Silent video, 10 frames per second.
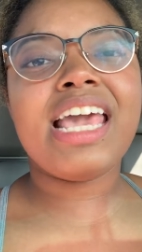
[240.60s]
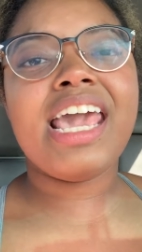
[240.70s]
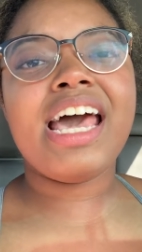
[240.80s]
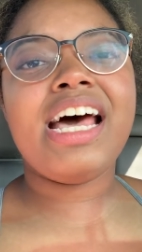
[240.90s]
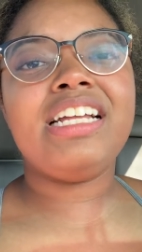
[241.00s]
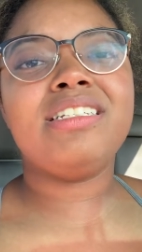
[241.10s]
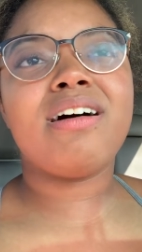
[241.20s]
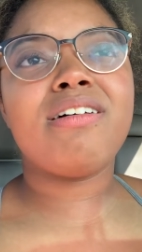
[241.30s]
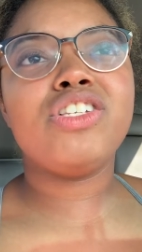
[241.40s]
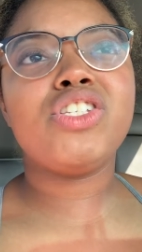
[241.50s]
and
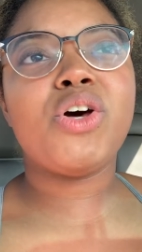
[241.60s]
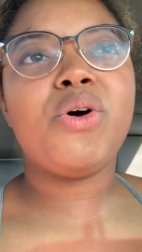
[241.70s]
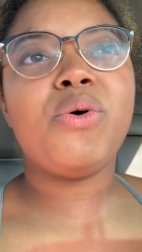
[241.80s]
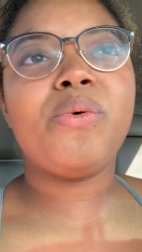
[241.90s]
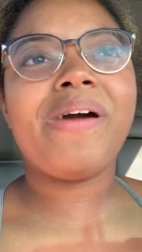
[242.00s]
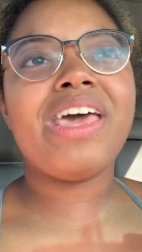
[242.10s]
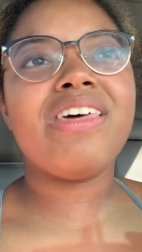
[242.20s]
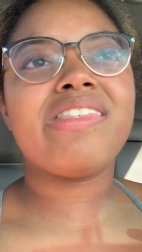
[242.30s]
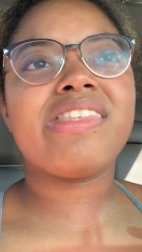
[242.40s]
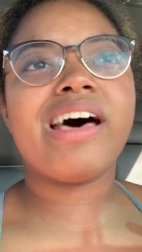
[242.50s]
also
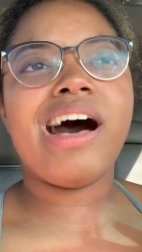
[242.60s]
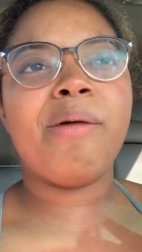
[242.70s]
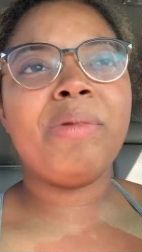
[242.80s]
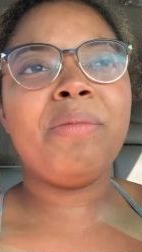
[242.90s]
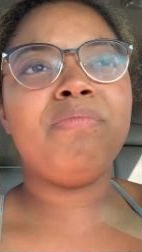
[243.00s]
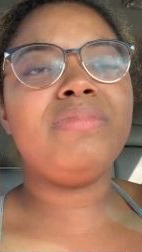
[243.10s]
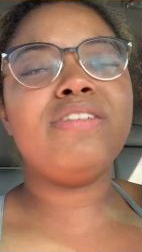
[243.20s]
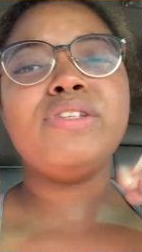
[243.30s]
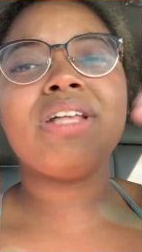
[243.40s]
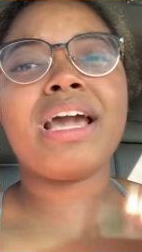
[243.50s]
with, um, it
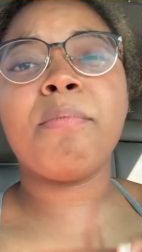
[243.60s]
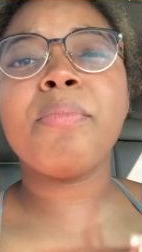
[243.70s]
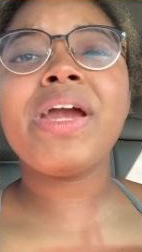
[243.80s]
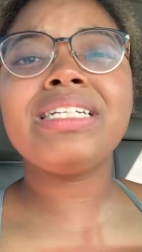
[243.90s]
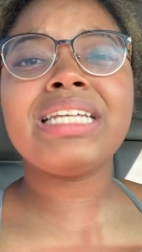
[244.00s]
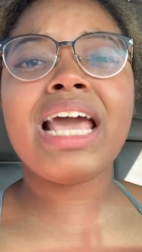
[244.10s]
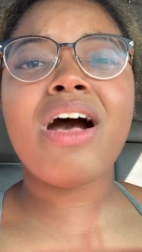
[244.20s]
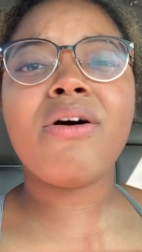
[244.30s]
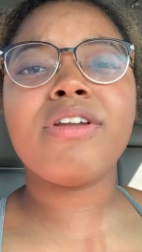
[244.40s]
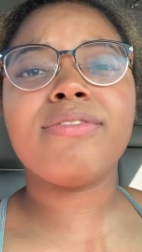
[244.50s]
gives you like a
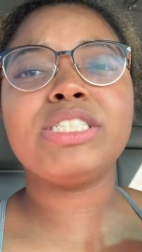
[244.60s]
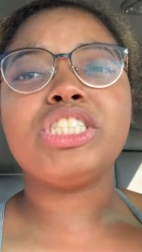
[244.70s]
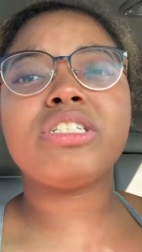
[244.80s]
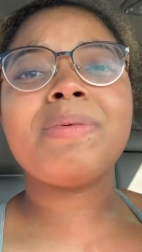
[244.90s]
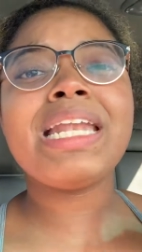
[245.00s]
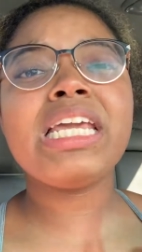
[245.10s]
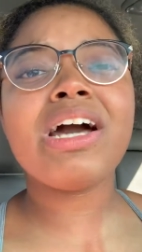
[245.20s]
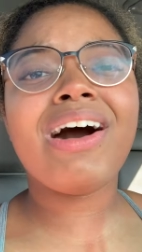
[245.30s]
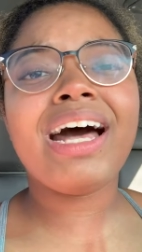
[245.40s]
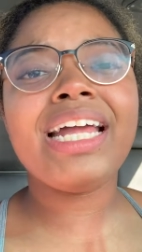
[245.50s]
breakdown of what you're spending
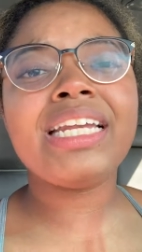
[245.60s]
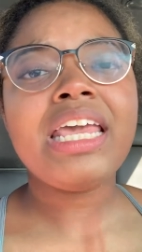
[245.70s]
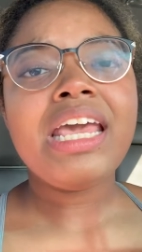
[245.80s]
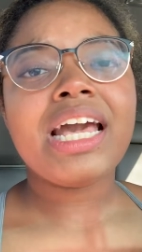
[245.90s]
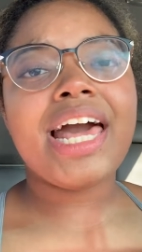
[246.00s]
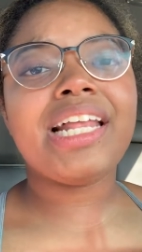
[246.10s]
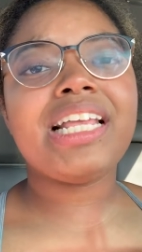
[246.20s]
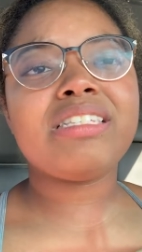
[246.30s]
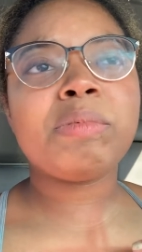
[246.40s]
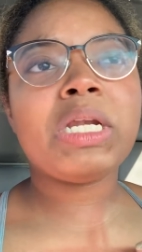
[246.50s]
on. Kind of
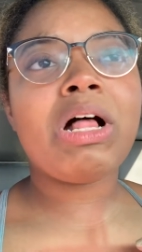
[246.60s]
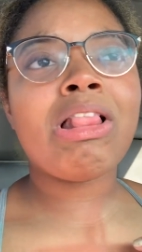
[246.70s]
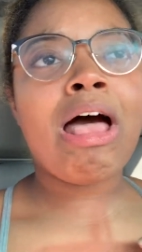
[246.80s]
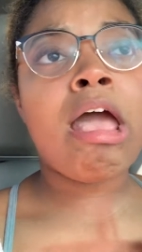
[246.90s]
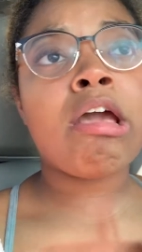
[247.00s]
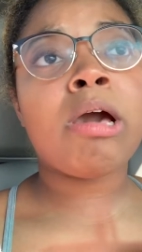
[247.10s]
lets me know like,